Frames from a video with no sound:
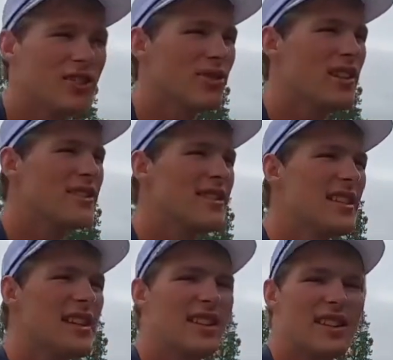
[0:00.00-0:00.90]
So this
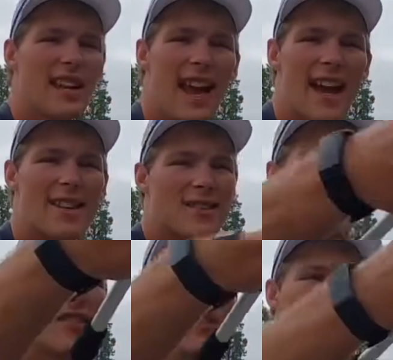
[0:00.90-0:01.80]
thing
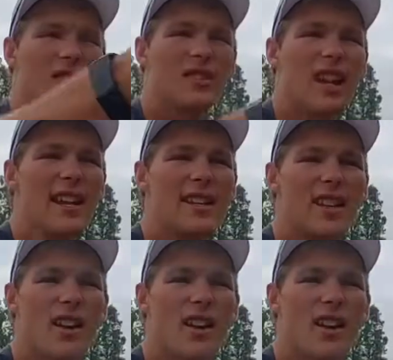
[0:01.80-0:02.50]
casts like